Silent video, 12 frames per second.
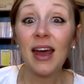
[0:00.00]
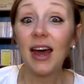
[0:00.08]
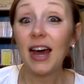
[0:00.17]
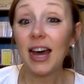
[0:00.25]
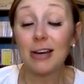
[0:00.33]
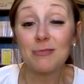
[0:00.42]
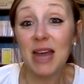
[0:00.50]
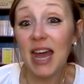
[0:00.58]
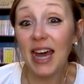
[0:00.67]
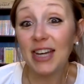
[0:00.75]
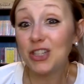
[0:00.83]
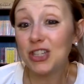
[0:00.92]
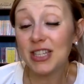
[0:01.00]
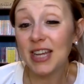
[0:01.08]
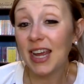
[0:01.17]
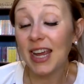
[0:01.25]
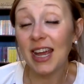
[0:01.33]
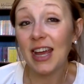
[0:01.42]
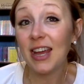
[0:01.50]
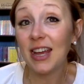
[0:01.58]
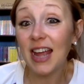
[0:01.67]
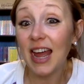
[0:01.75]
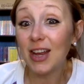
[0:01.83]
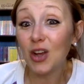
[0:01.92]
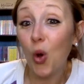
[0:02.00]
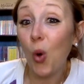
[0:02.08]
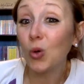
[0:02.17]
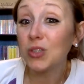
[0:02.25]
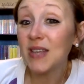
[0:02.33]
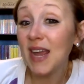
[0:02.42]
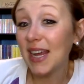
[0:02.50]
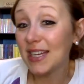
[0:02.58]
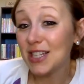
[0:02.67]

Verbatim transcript: had just a kind of cold day.